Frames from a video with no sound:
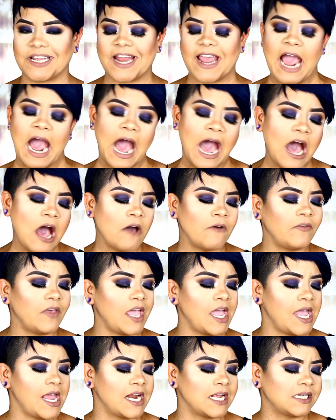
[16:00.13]
that I have.
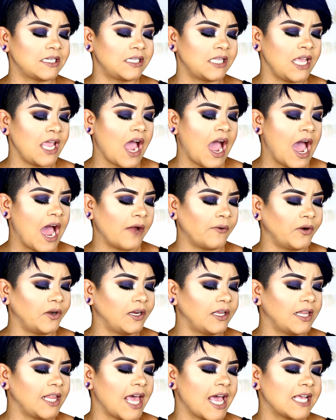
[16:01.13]
It is the
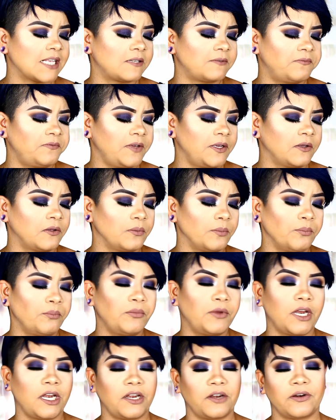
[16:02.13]
Hourglass Built
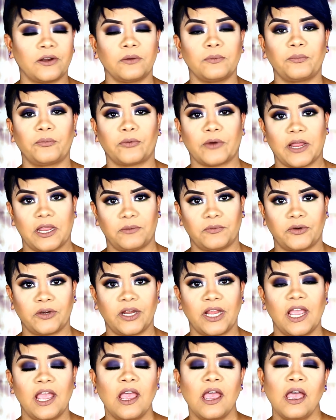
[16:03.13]
Mineral Primer.
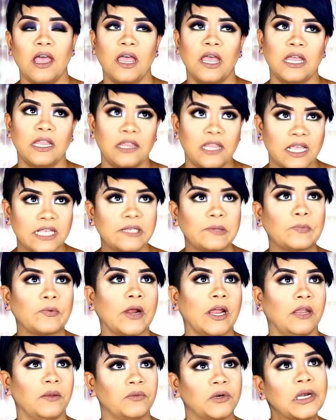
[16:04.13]
This
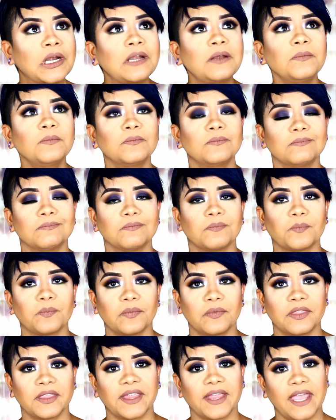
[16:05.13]
primer,
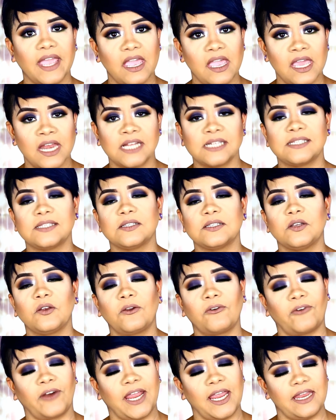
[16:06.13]
it is
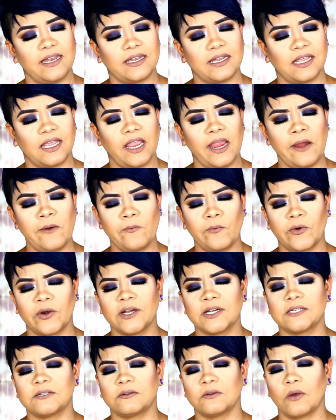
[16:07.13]
great. It
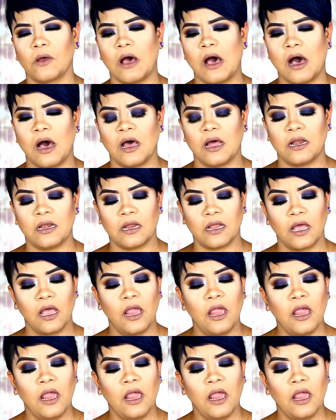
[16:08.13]
works on